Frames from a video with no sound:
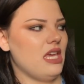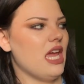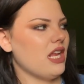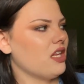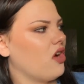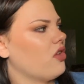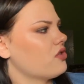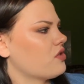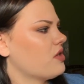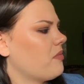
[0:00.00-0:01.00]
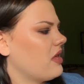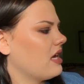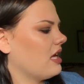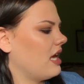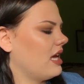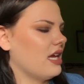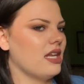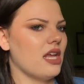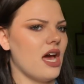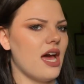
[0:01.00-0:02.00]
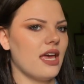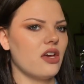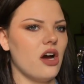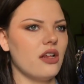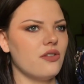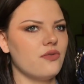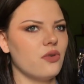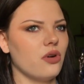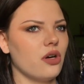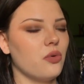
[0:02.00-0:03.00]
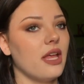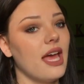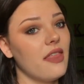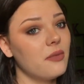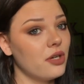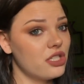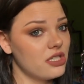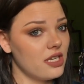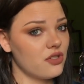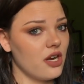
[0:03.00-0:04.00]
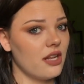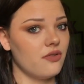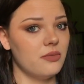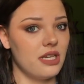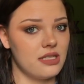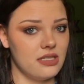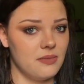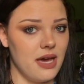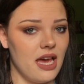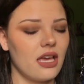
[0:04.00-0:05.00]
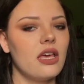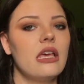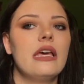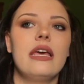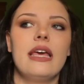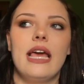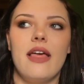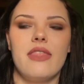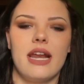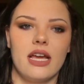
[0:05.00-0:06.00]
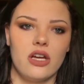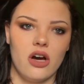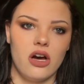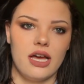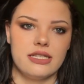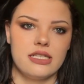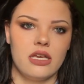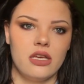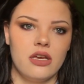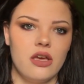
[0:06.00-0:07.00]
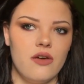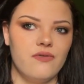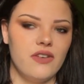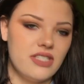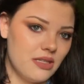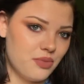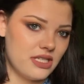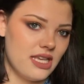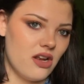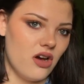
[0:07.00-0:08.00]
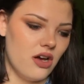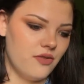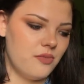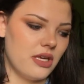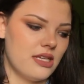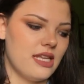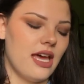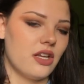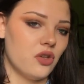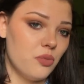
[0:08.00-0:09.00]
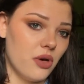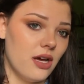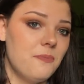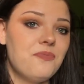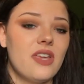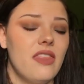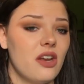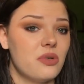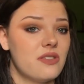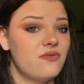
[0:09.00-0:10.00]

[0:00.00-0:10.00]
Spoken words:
$80 or something, and I got it for, well, I had the merchandise credit from Dustin's bag, and then I got 15% off because I had a coupon, and then it was